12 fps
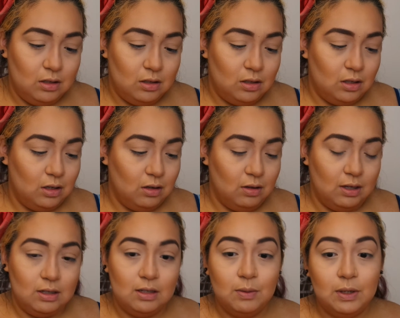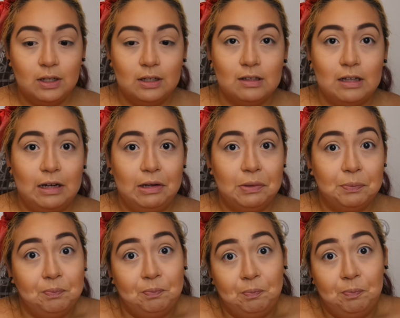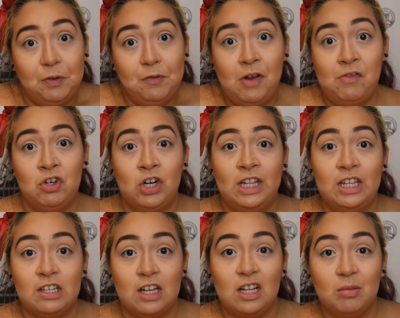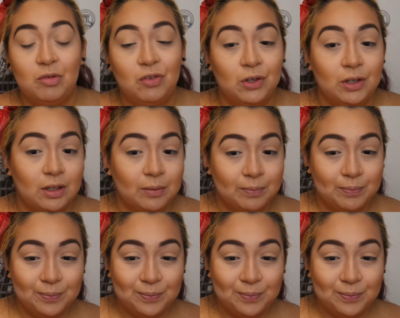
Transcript: So let's see what it looks like. I've never tried this color before.